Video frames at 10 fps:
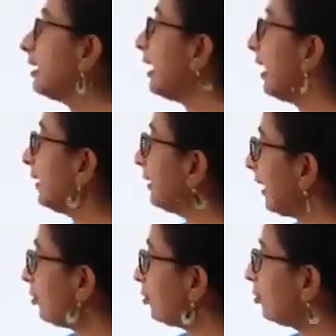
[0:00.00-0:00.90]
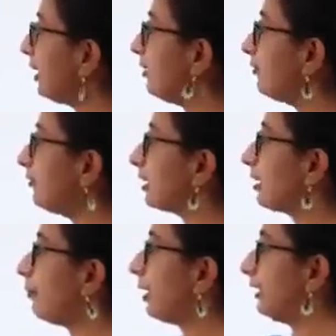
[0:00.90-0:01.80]
and that only we will
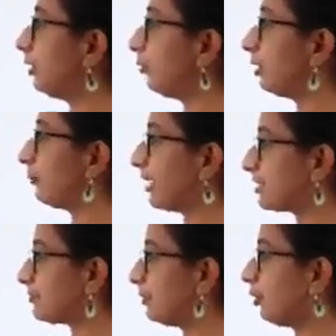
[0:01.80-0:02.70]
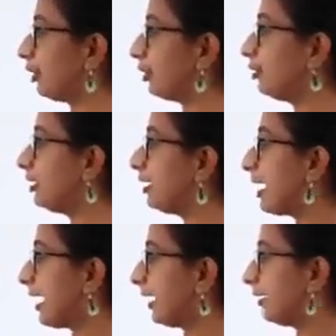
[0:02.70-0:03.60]
combine it with the plasmid molecule
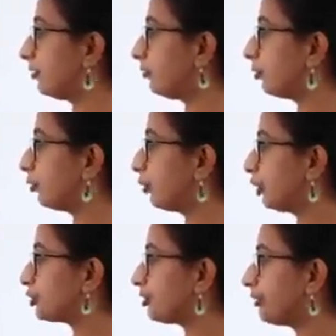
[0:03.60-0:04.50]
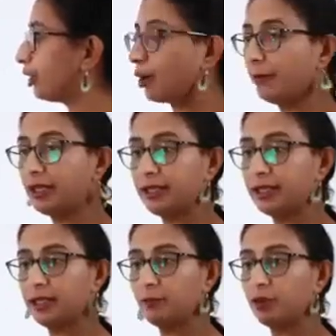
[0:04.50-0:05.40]
and to produce a recombinant
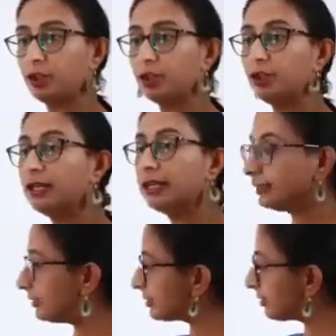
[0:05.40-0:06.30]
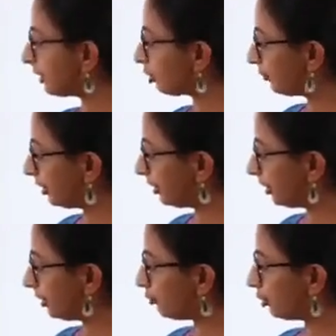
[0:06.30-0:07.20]
DNA molecule. This recombinant
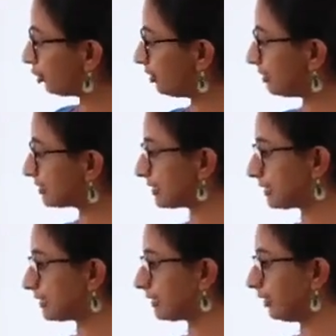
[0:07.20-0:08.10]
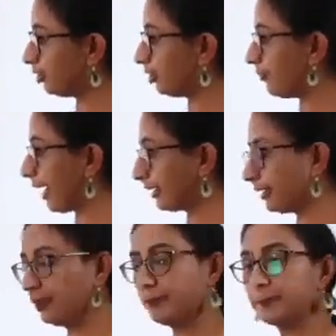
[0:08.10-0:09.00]
DNA molecule is inserted into the
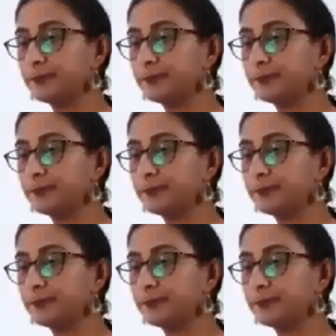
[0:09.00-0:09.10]
bacterium,